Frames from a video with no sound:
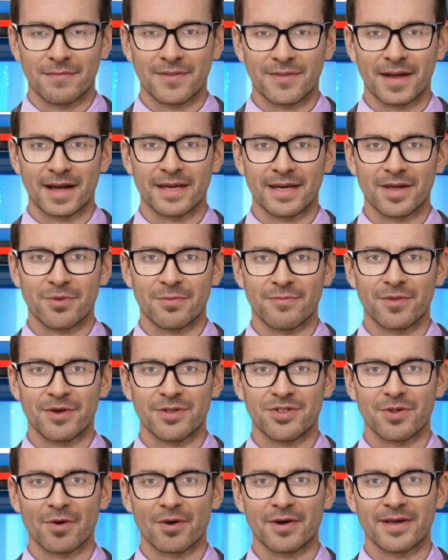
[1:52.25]
Thank you for
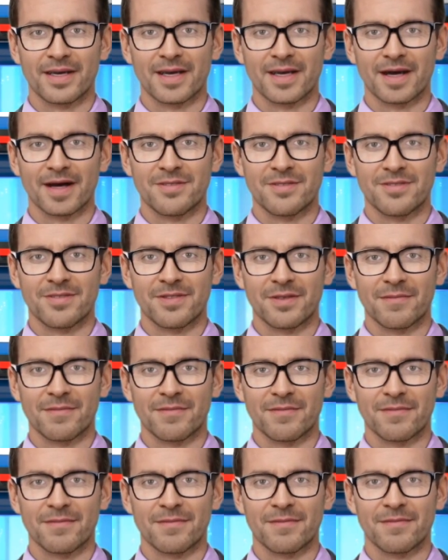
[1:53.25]
joining us.
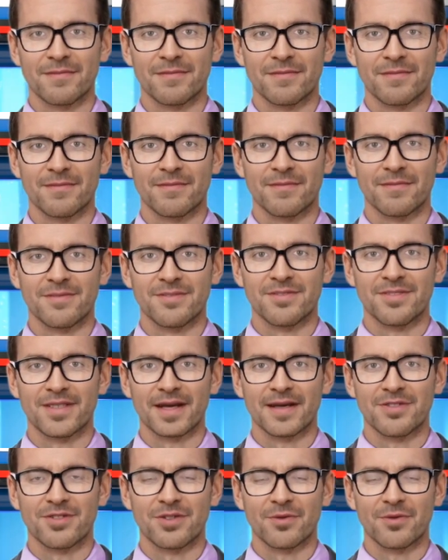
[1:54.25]
Stay